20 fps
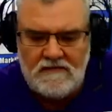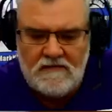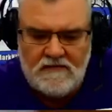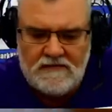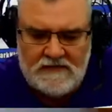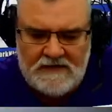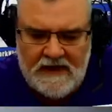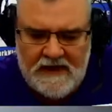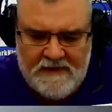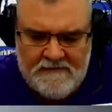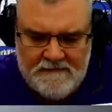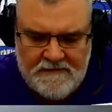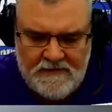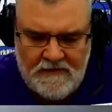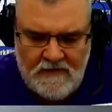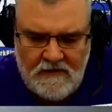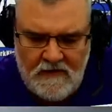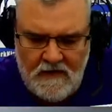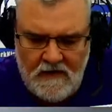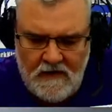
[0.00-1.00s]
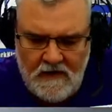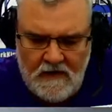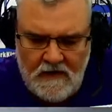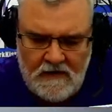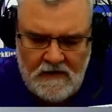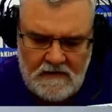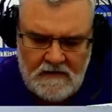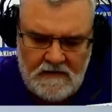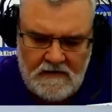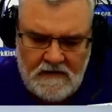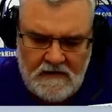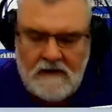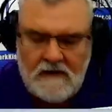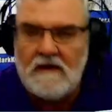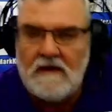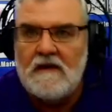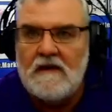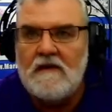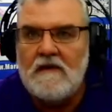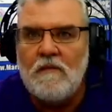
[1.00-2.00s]
Time for our
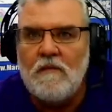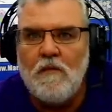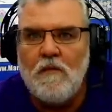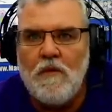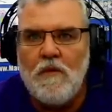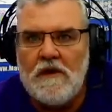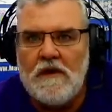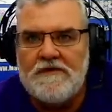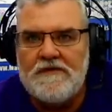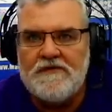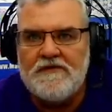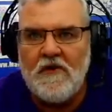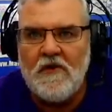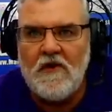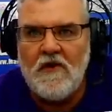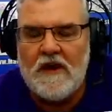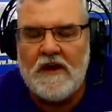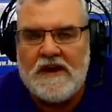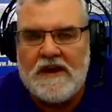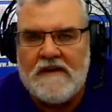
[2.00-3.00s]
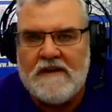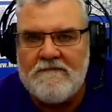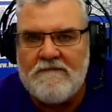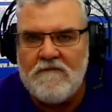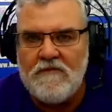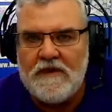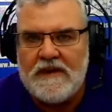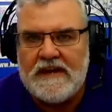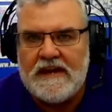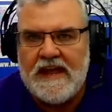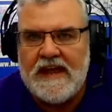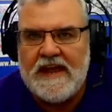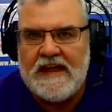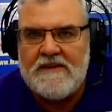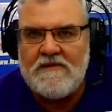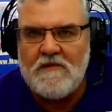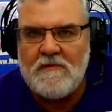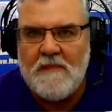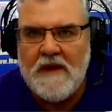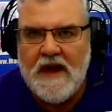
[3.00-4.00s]
one drawing every day,
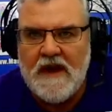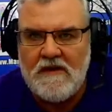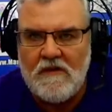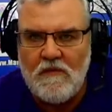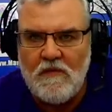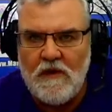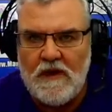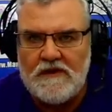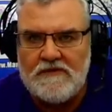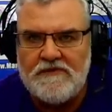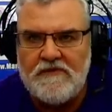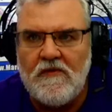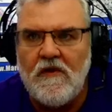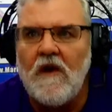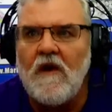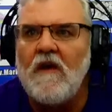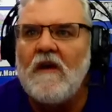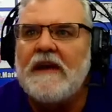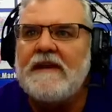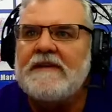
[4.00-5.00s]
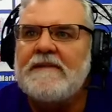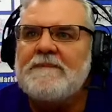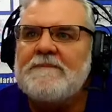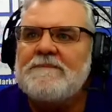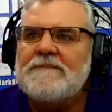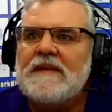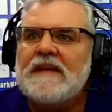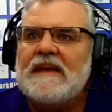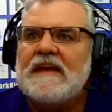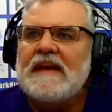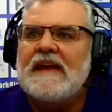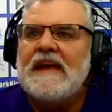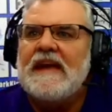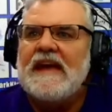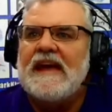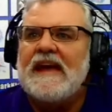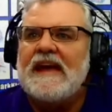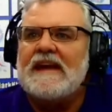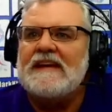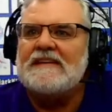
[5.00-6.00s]
no matter what drawing.
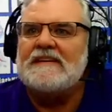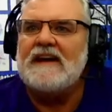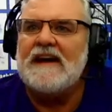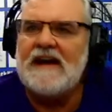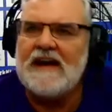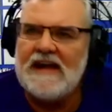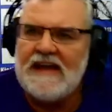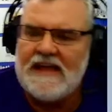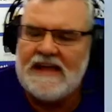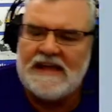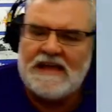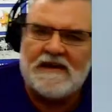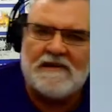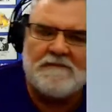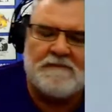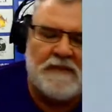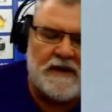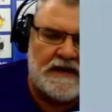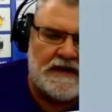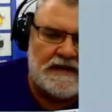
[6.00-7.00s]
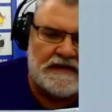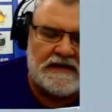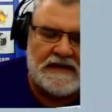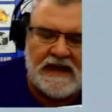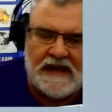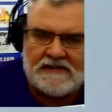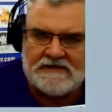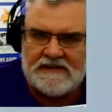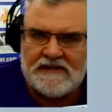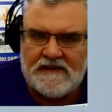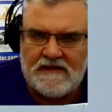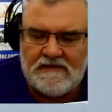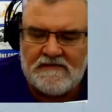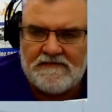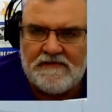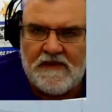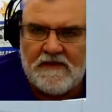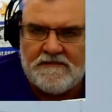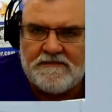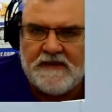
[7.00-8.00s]
And I am, uh, I did a,
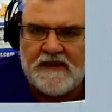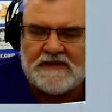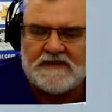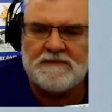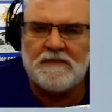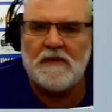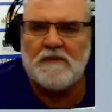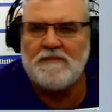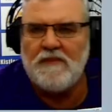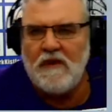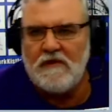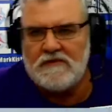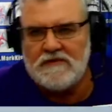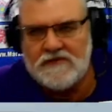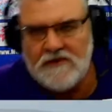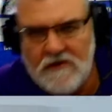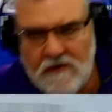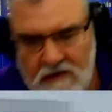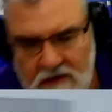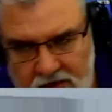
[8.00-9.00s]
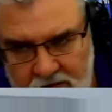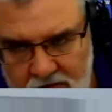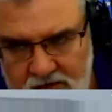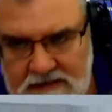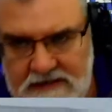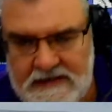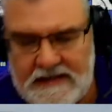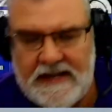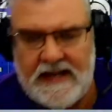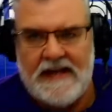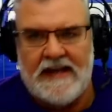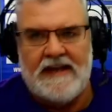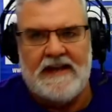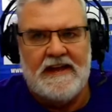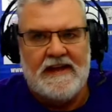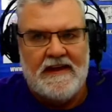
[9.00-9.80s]
a Facebook post earlier today,